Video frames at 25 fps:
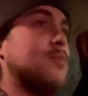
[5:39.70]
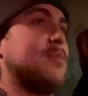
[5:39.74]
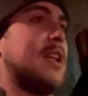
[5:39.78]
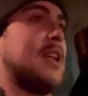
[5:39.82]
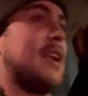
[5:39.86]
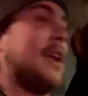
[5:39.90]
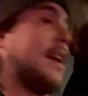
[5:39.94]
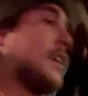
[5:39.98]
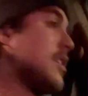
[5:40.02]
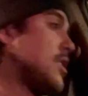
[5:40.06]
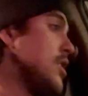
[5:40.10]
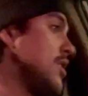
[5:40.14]
that
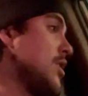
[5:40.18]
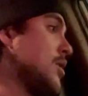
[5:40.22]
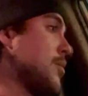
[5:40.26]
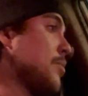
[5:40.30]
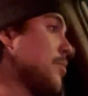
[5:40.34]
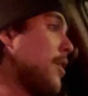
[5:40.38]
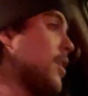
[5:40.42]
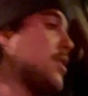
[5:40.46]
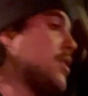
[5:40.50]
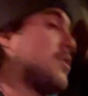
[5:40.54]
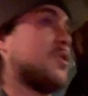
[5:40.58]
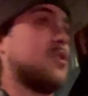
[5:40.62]
actually
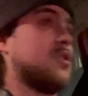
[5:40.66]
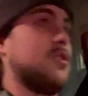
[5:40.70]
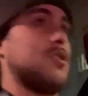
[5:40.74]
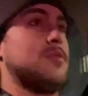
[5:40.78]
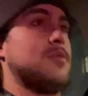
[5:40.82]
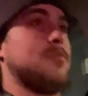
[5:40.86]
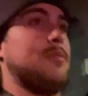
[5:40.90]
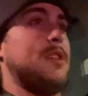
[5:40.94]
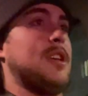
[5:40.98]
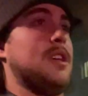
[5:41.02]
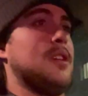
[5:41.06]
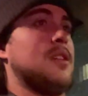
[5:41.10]
sponsors
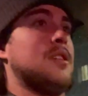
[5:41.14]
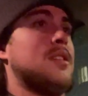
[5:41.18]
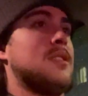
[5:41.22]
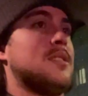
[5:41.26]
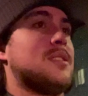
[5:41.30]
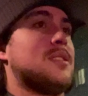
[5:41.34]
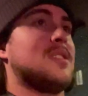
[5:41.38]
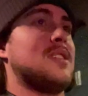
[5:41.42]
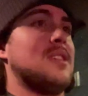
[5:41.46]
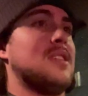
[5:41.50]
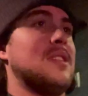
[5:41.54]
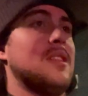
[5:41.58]
me.
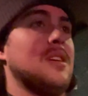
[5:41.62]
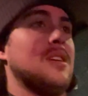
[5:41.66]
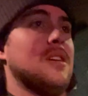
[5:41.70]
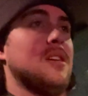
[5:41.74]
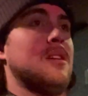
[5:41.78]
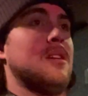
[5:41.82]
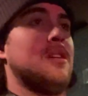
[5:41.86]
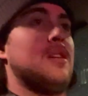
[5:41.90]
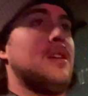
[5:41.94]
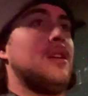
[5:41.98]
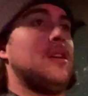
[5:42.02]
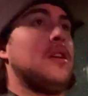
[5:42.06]
It's
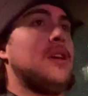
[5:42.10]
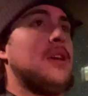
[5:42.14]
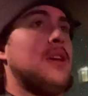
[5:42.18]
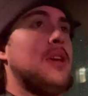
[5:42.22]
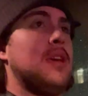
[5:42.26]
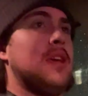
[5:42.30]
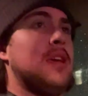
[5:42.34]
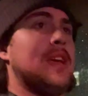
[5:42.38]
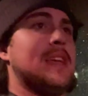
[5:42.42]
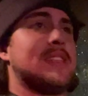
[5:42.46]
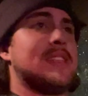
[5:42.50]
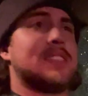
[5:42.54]

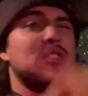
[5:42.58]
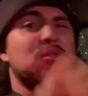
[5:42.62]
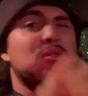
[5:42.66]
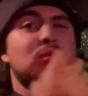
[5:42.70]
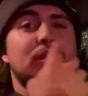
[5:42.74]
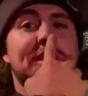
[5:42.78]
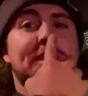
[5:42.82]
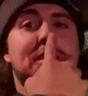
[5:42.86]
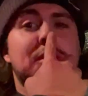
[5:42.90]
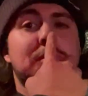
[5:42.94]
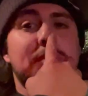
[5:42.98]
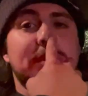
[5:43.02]
in
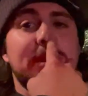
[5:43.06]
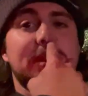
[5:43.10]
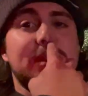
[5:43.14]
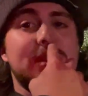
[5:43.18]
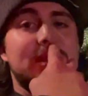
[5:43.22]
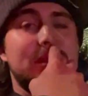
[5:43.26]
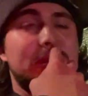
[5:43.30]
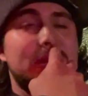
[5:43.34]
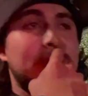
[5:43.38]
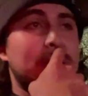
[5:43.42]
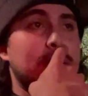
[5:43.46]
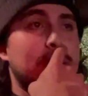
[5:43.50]

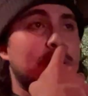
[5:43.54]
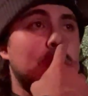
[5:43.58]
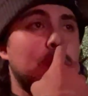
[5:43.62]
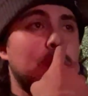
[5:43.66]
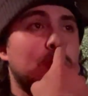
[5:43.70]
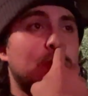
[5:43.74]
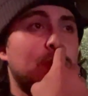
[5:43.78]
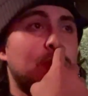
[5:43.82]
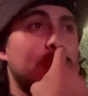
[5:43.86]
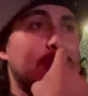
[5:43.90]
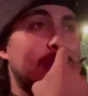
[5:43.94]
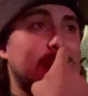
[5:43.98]
Richmond near the
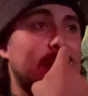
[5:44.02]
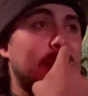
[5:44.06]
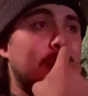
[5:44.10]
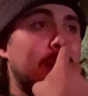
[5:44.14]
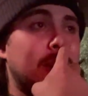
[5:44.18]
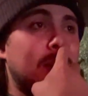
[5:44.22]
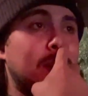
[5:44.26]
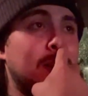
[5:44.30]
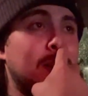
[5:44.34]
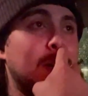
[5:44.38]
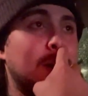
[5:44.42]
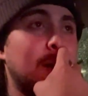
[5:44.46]

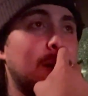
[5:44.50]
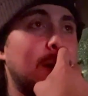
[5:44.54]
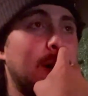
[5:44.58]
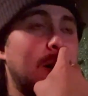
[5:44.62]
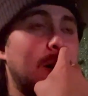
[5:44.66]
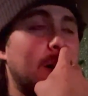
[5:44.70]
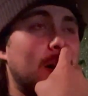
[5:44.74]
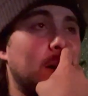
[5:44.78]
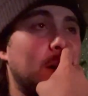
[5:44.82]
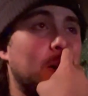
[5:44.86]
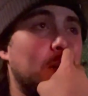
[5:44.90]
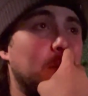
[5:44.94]
marina.
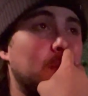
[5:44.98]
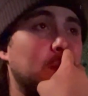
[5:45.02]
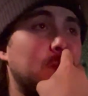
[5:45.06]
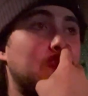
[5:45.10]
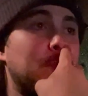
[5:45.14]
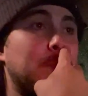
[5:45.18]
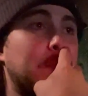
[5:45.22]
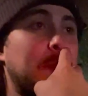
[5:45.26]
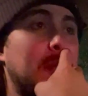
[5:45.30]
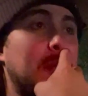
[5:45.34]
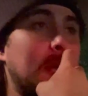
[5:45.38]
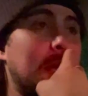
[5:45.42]

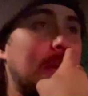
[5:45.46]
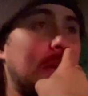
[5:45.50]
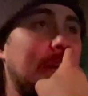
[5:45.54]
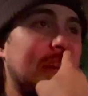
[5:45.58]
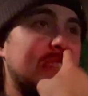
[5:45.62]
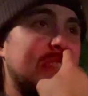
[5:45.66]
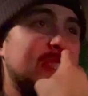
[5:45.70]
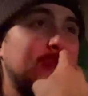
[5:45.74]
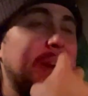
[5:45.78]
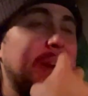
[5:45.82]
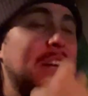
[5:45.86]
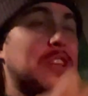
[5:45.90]

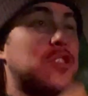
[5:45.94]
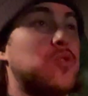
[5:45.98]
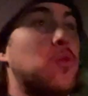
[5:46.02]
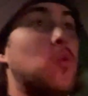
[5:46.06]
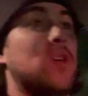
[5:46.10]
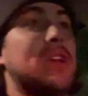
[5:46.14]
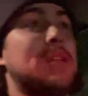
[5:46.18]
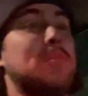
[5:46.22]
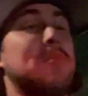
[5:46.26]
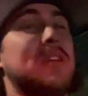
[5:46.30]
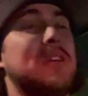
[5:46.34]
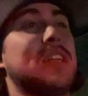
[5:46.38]
It's about
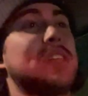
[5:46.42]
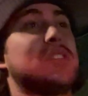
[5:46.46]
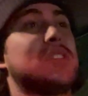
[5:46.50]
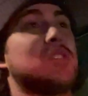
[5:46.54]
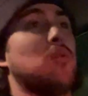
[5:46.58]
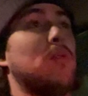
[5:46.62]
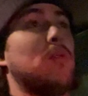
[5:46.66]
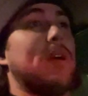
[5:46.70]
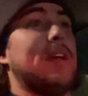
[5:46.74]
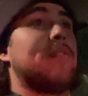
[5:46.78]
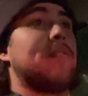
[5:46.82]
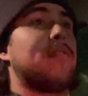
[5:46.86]
20 minutes
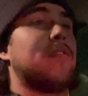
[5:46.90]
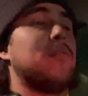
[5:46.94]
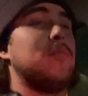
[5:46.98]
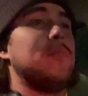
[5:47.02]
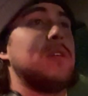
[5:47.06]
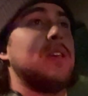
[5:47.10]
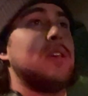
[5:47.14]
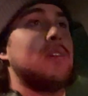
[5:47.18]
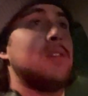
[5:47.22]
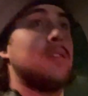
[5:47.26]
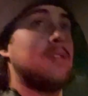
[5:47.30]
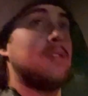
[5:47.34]
away from
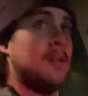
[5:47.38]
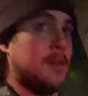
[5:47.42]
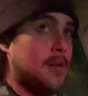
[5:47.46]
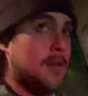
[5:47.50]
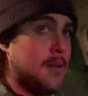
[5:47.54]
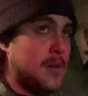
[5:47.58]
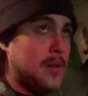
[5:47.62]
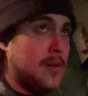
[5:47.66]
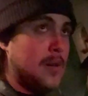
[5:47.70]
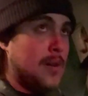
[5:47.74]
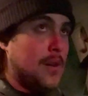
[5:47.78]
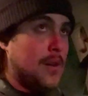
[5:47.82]
me,
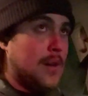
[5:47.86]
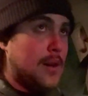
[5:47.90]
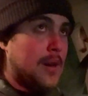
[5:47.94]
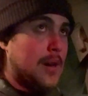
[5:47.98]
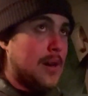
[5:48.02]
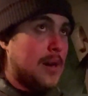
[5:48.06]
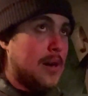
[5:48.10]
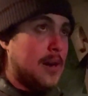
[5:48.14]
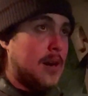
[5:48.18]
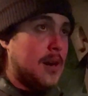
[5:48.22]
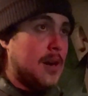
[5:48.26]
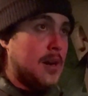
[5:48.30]

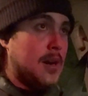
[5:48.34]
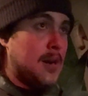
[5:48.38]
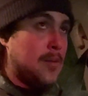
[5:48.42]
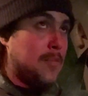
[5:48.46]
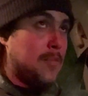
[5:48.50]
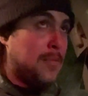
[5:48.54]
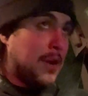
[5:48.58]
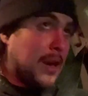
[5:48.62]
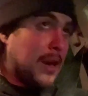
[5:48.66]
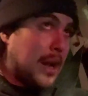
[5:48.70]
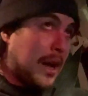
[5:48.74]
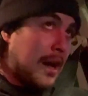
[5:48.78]

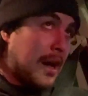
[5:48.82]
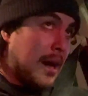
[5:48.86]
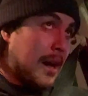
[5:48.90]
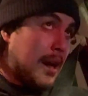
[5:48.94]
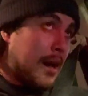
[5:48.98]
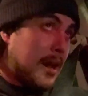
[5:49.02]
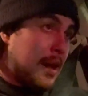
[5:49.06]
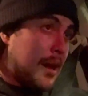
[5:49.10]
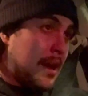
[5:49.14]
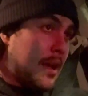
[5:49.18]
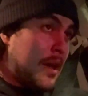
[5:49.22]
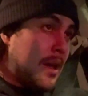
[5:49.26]
but
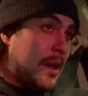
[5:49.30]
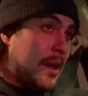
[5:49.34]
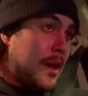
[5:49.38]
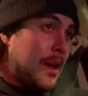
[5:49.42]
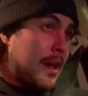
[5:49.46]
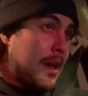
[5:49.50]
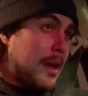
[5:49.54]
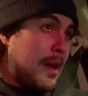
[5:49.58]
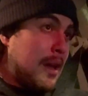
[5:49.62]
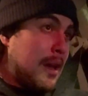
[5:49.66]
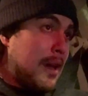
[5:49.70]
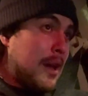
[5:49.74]

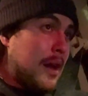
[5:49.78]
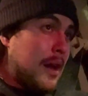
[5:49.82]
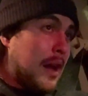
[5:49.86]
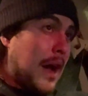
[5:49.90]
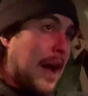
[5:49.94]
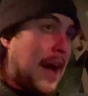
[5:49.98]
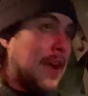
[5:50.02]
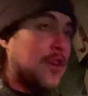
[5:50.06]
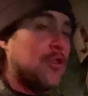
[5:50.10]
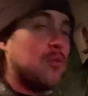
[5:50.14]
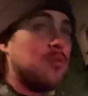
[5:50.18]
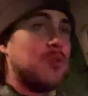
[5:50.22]

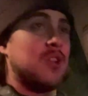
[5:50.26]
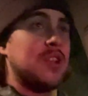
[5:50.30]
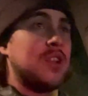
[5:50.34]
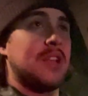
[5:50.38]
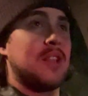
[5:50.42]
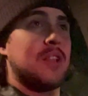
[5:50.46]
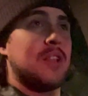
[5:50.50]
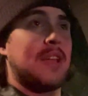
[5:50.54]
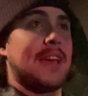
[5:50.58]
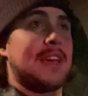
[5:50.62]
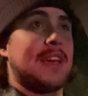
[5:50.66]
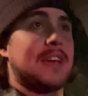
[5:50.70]
I don't really
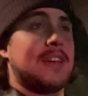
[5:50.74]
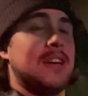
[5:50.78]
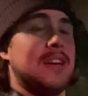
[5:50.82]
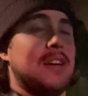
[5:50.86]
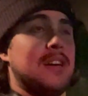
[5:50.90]
like